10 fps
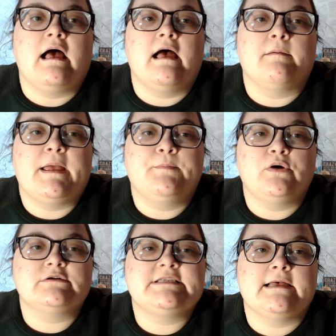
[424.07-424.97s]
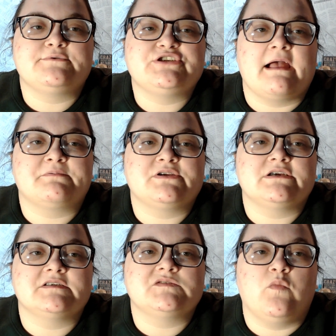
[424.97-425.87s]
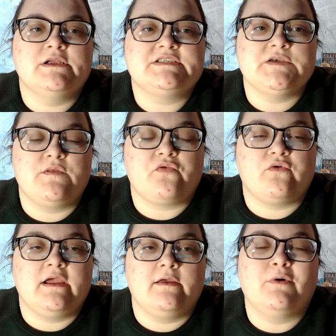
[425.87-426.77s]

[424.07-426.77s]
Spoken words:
I bulked up chapters 1, 2, and 3.